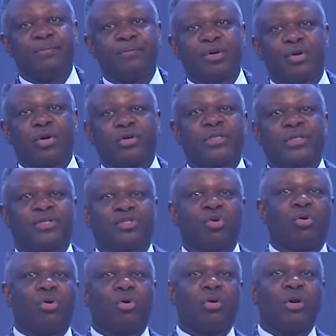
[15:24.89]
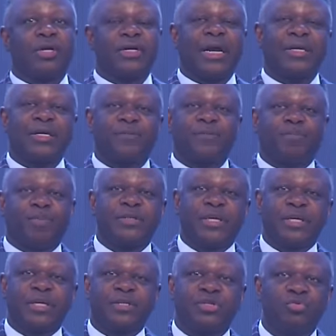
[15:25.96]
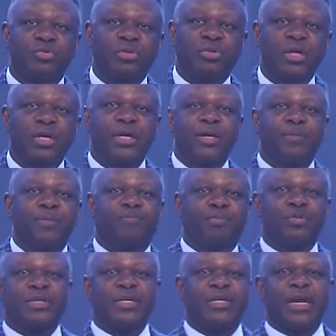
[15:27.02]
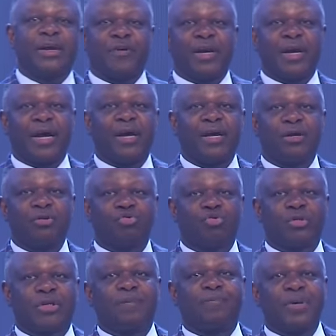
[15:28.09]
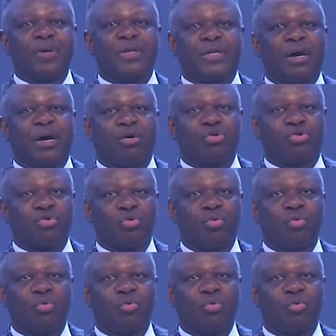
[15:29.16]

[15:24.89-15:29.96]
because he saw that it pleased the Jews, he proceeded further to take Peter also.